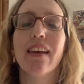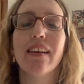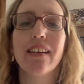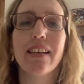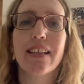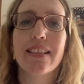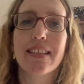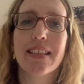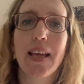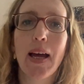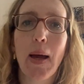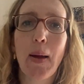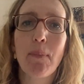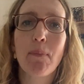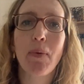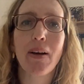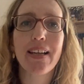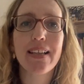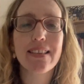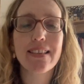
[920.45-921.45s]
is that
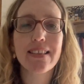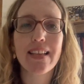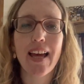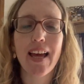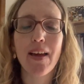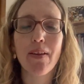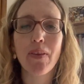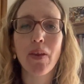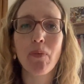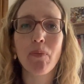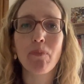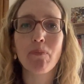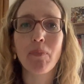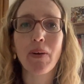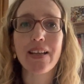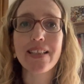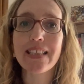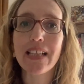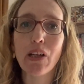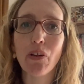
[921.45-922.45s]

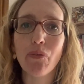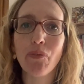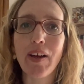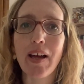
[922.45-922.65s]
myself